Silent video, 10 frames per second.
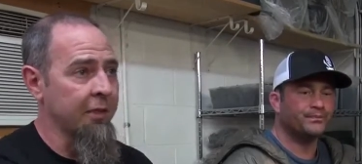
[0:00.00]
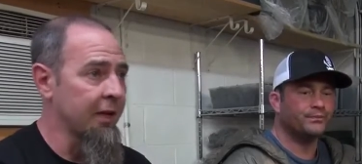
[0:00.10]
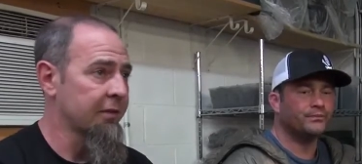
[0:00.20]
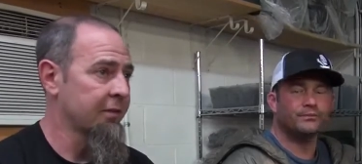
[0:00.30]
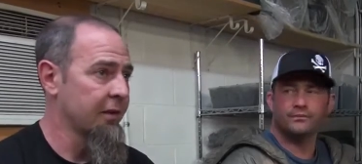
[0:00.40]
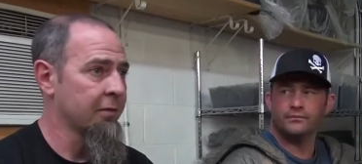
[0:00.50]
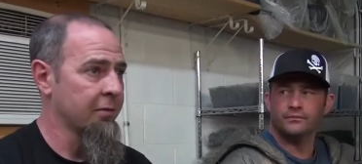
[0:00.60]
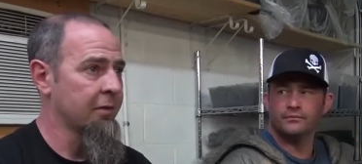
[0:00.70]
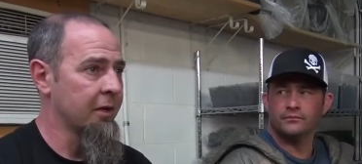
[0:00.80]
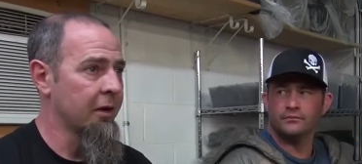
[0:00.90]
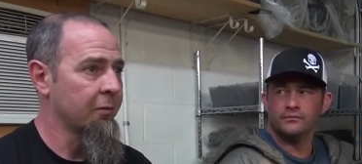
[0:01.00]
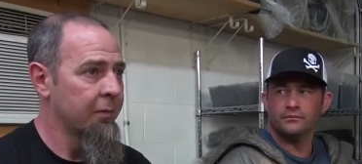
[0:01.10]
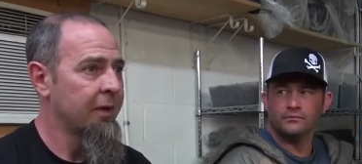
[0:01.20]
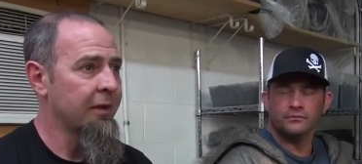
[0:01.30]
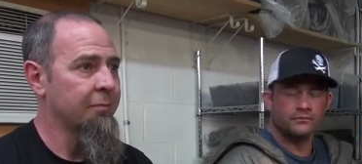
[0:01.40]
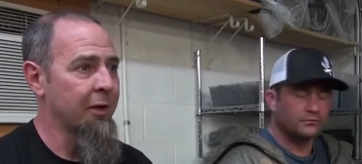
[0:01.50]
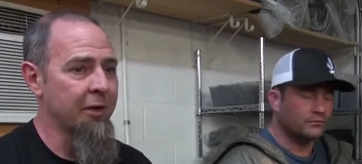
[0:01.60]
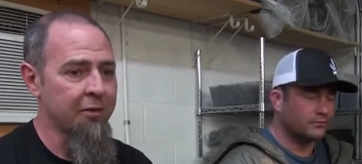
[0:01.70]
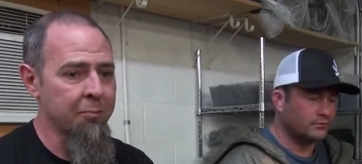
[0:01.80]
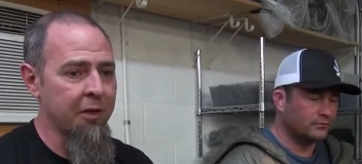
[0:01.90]
Speaker 1: thinks that, you know,
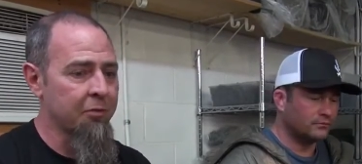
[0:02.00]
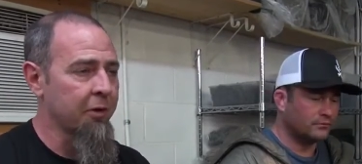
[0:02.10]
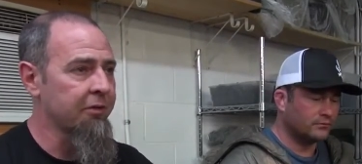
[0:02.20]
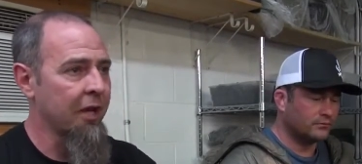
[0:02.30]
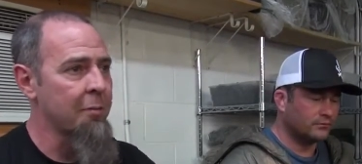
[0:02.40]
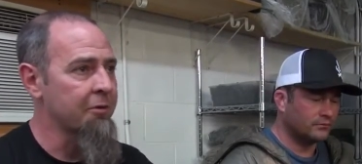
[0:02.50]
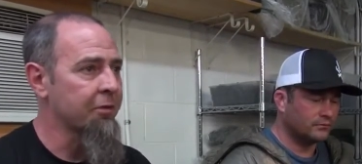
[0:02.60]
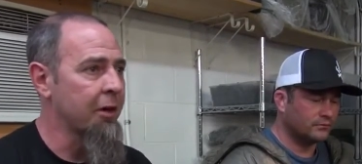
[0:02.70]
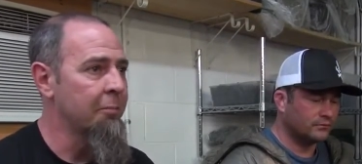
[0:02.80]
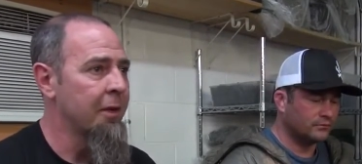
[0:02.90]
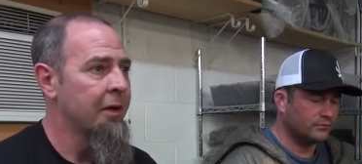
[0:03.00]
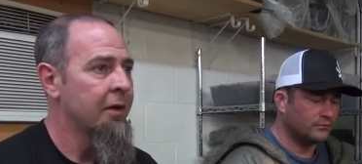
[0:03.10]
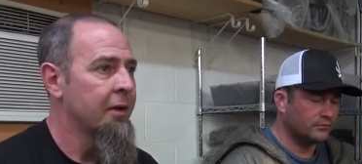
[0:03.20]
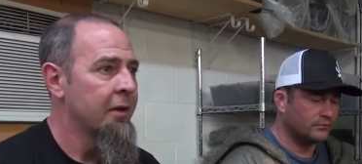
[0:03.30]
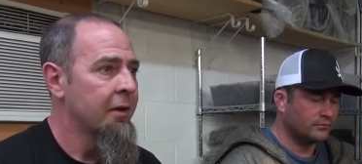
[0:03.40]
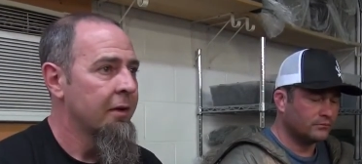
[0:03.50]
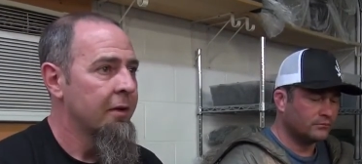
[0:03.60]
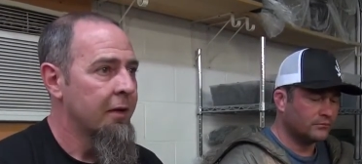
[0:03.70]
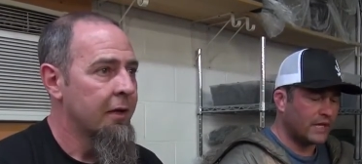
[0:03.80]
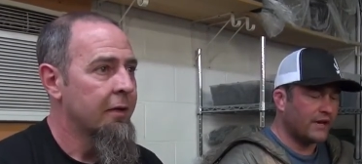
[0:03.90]
but it depends where he's coming from.
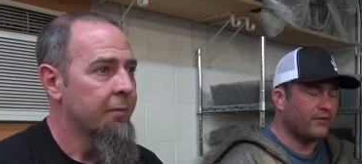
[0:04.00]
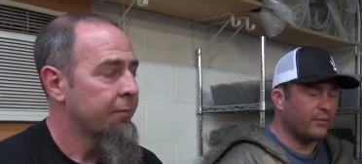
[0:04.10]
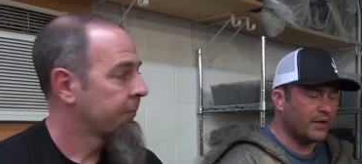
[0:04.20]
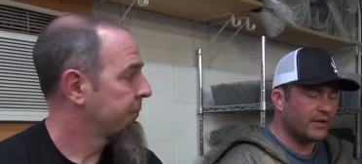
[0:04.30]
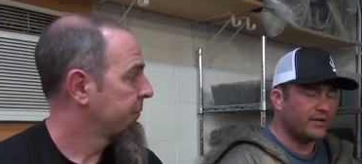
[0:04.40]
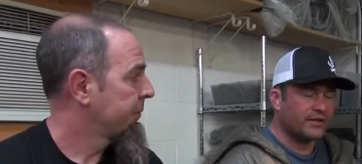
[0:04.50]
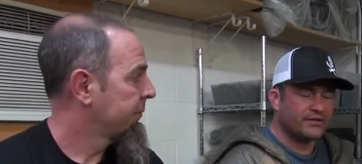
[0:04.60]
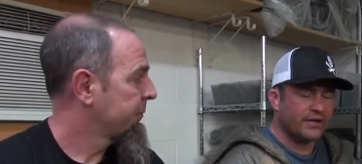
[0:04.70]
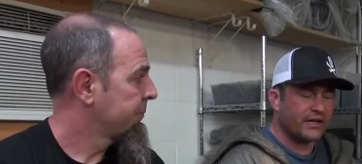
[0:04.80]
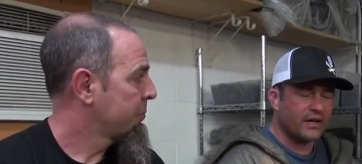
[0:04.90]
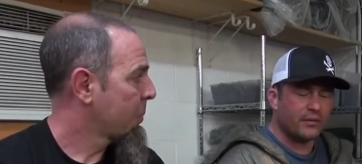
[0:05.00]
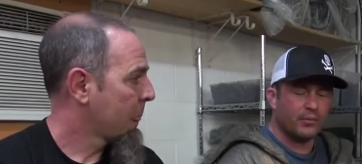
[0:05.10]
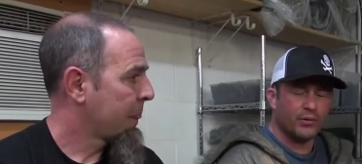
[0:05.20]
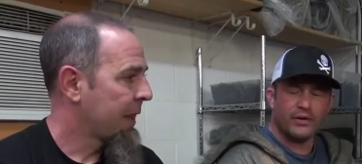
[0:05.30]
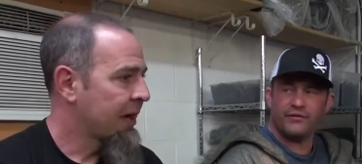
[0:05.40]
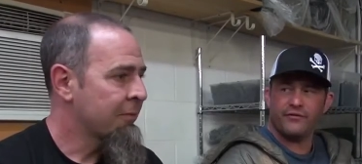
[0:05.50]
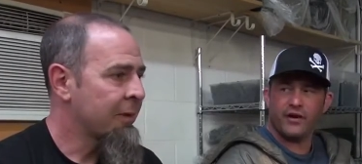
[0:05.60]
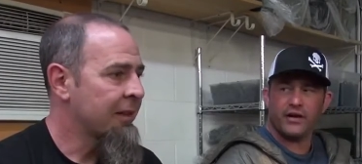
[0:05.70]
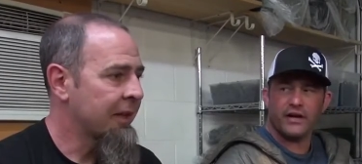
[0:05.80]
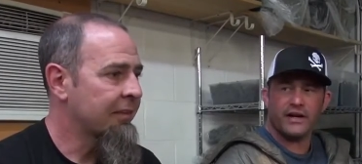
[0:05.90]
Speaker 2: Everybody thinks they got a brilliant
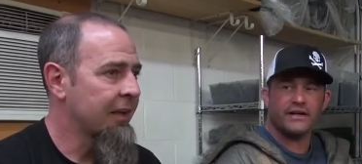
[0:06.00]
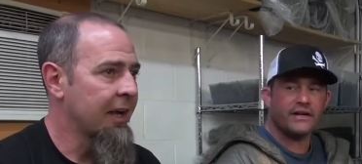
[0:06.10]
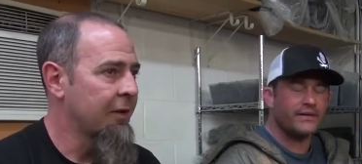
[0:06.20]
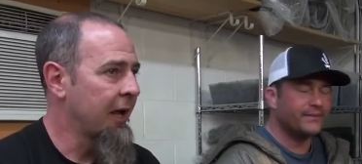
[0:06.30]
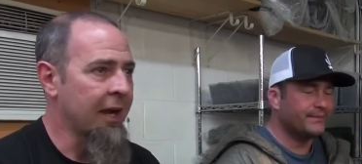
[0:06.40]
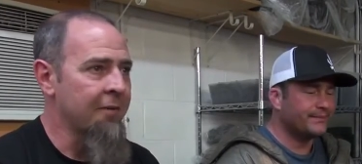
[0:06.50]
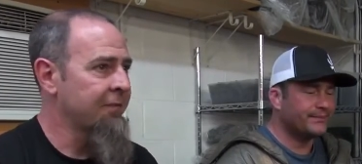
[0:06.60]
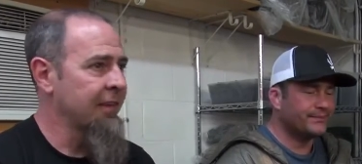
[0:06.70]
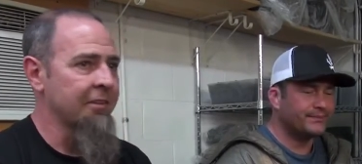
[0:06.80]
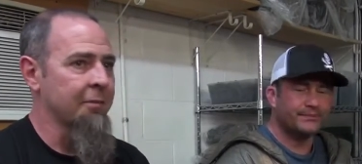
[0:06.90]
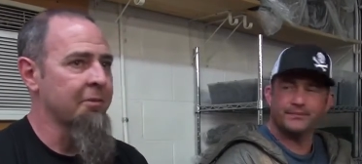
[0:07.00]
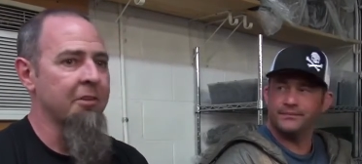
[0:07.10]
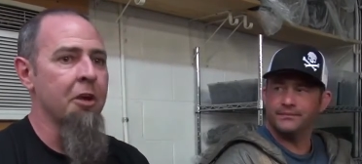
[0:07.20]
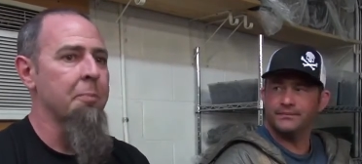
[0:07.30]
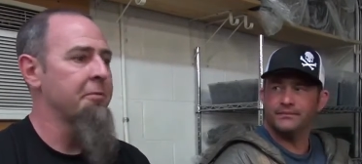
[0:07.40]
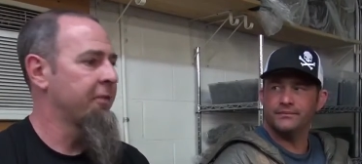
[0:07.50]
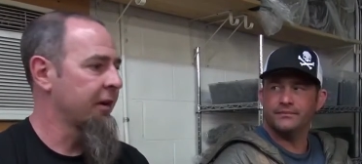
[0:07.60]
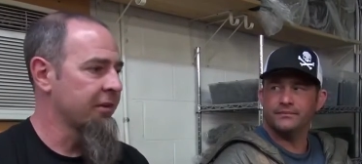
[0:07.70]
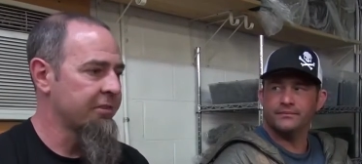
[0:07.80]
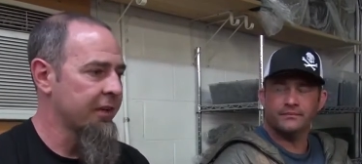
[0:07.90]
Speaker 1: Everybody thinks idea. They, and I've seen some stupid
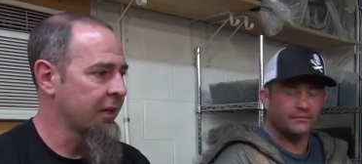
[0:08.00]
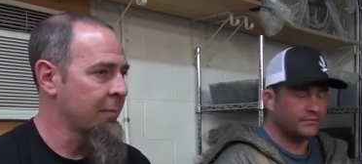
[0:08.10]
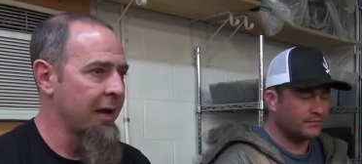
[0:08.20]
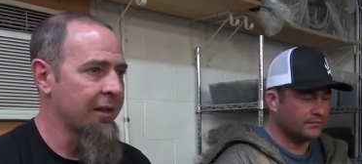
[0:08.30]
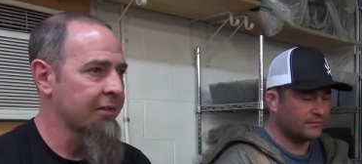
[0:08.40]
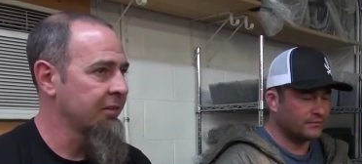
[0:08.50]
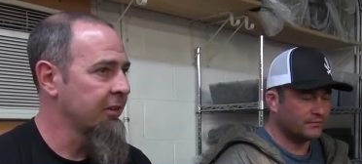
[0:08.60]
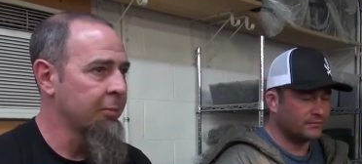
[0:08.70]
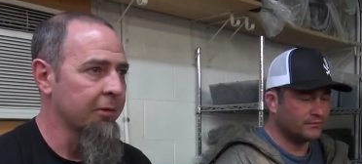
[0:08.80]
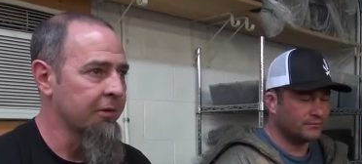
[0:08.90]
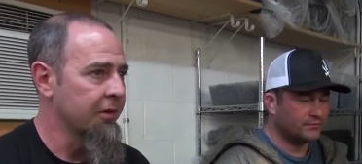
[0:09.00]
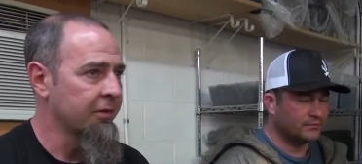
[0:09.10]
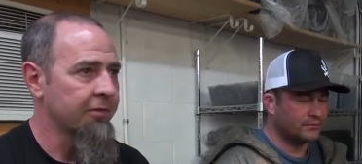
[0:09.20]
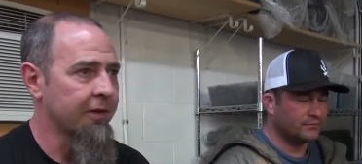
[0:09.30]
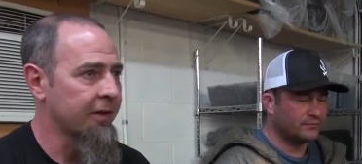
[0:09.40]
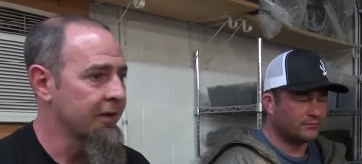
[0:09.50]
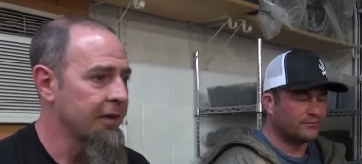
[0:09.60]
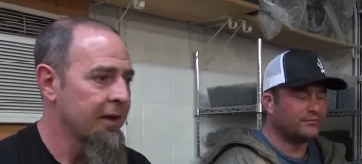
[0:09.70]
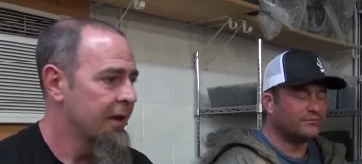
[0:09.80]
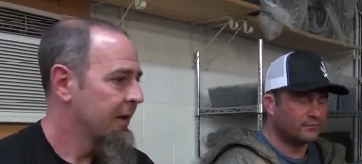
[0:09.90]
fucking shit come out of the SEAL platoons, fucking...